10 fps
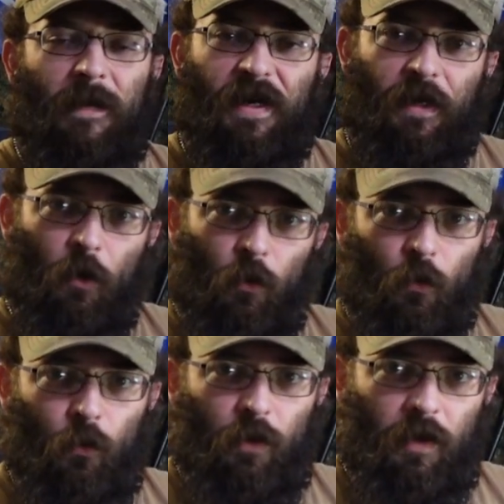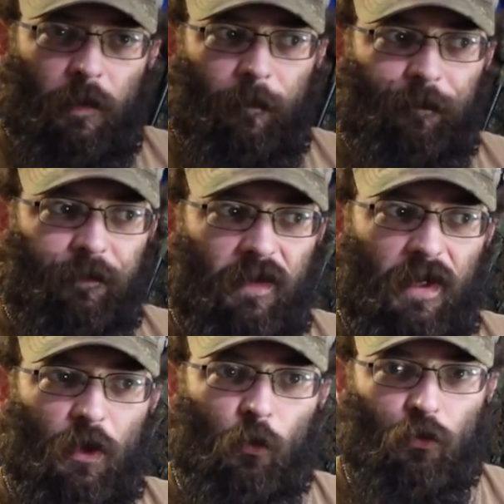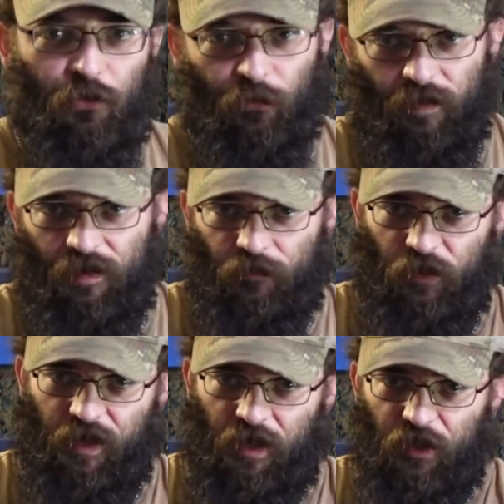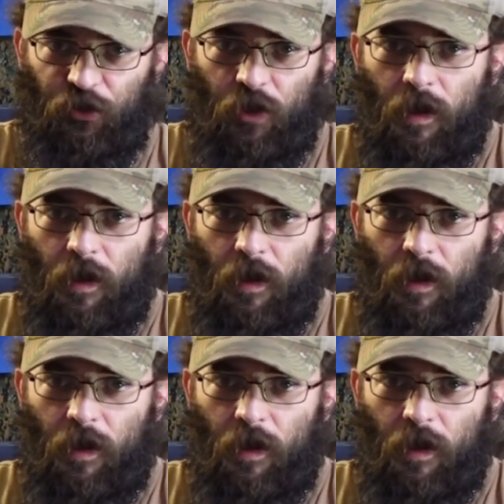my own survival cache,